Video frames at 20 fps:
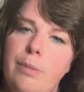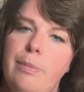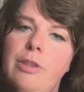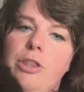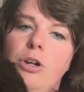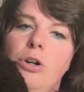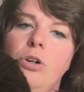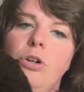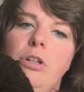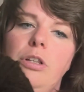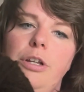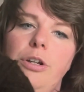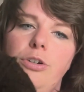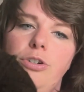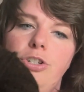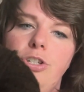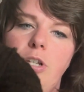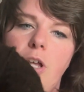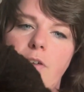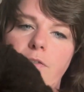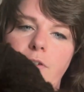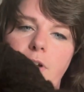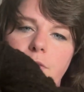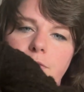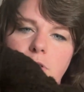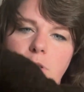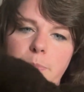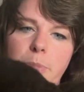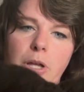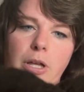of the earlier stuff I've
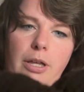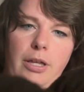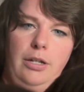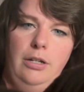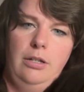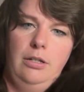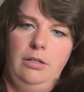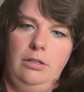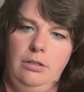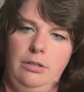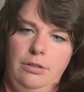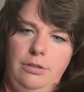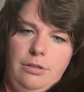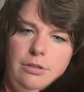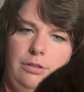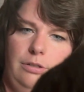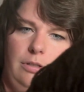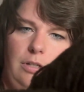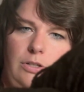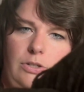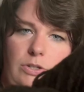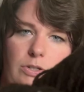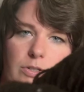spun. This is